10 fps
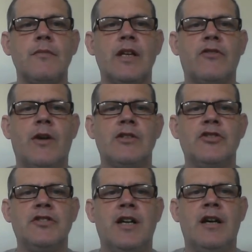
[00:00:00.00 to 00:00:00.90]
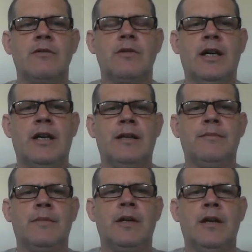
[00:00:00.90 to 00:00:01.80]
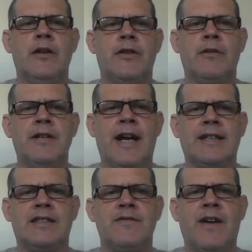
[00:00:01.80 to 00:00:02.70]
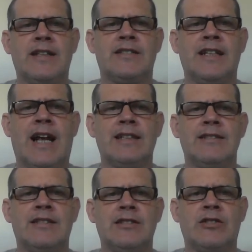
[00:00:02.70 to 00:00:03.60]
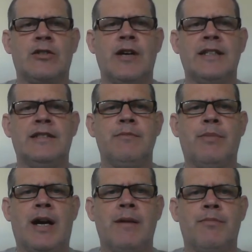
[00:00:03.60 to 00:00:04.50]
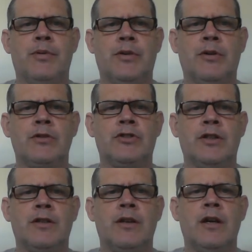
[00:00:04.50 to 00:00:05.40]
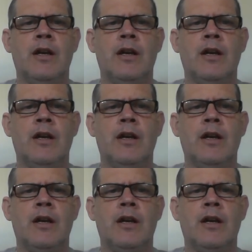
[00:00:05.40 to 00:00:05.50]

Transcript: So as you know, there are negative externalities created by production.